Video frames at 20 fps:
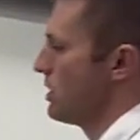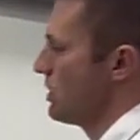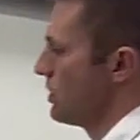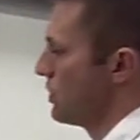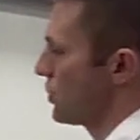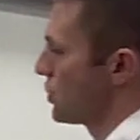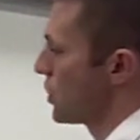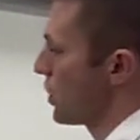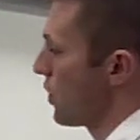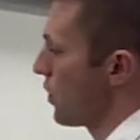
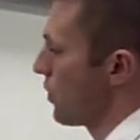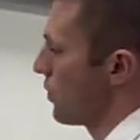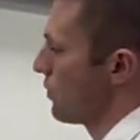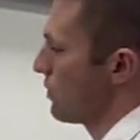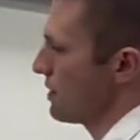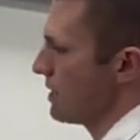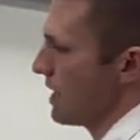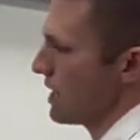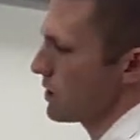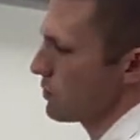So
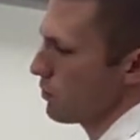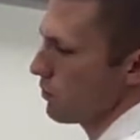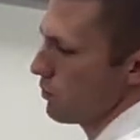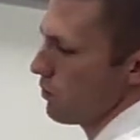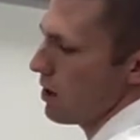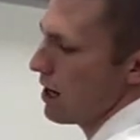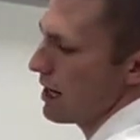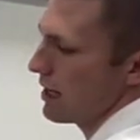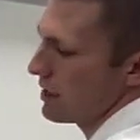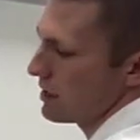that's
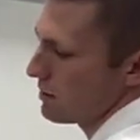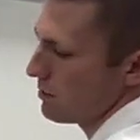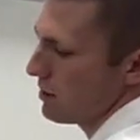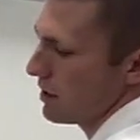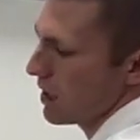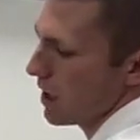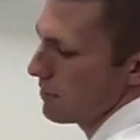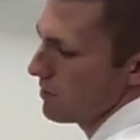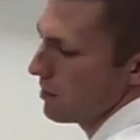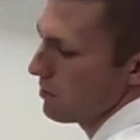why it's
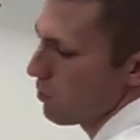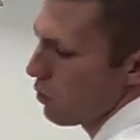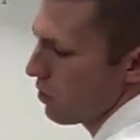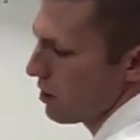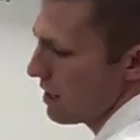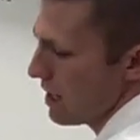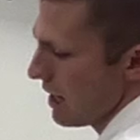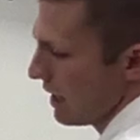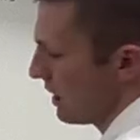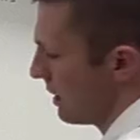becoming more
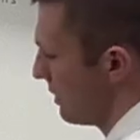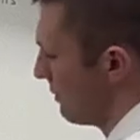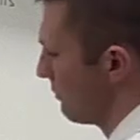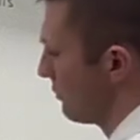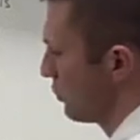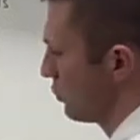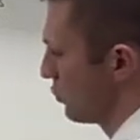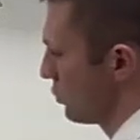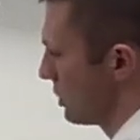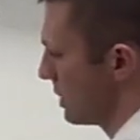negative
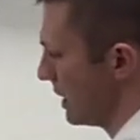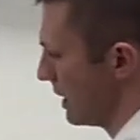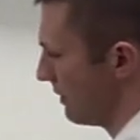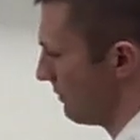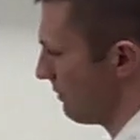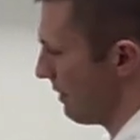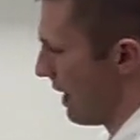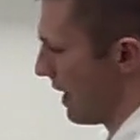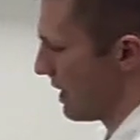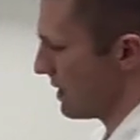really
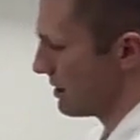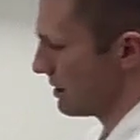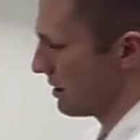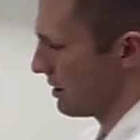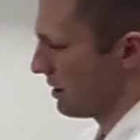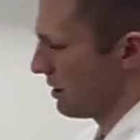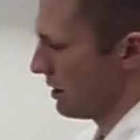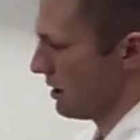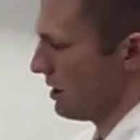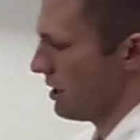fast.
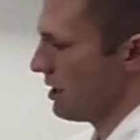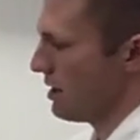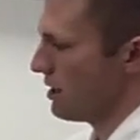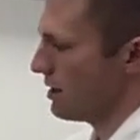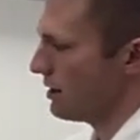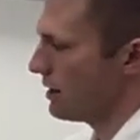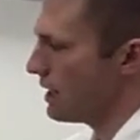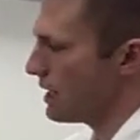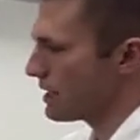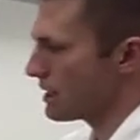
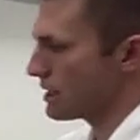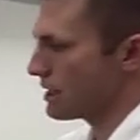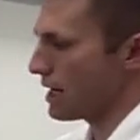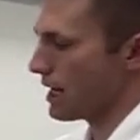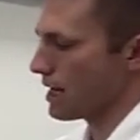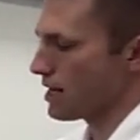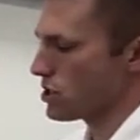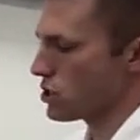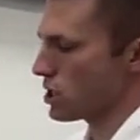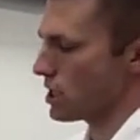This
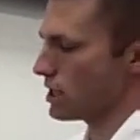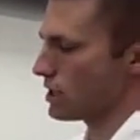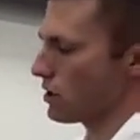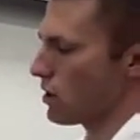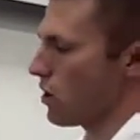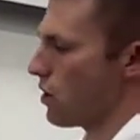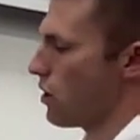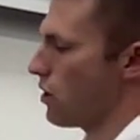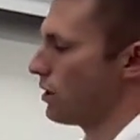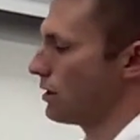stage is
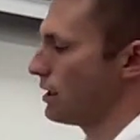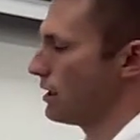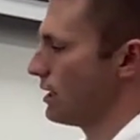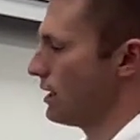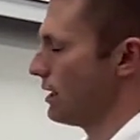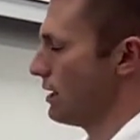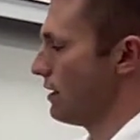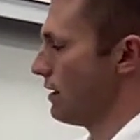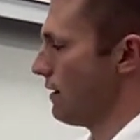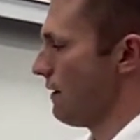called
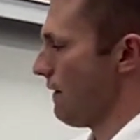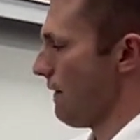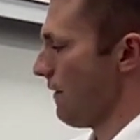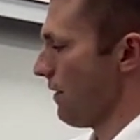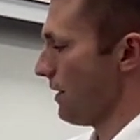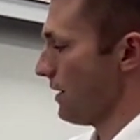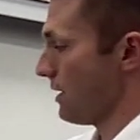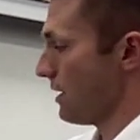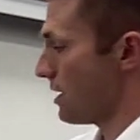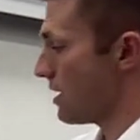
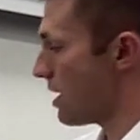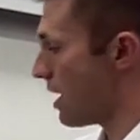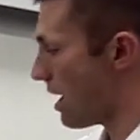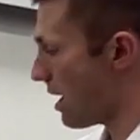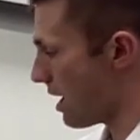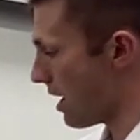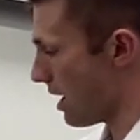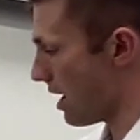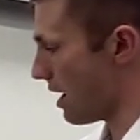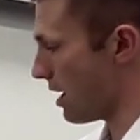
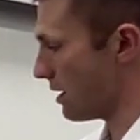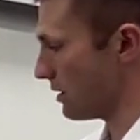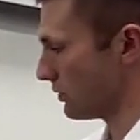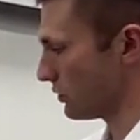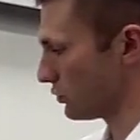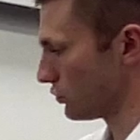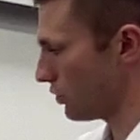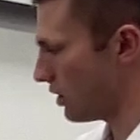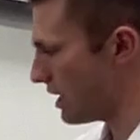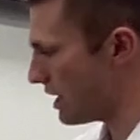
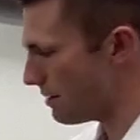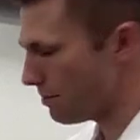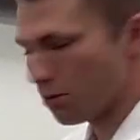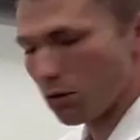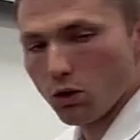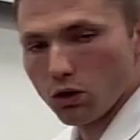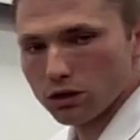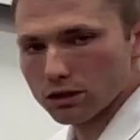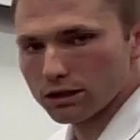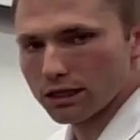
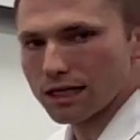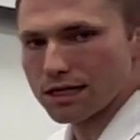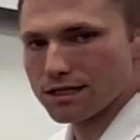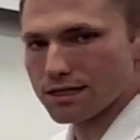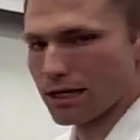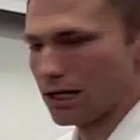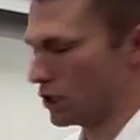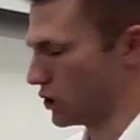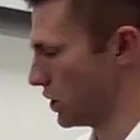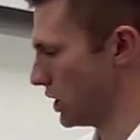
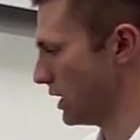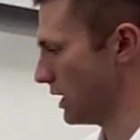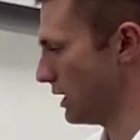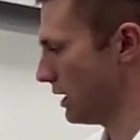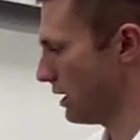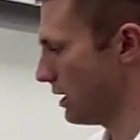repolarization.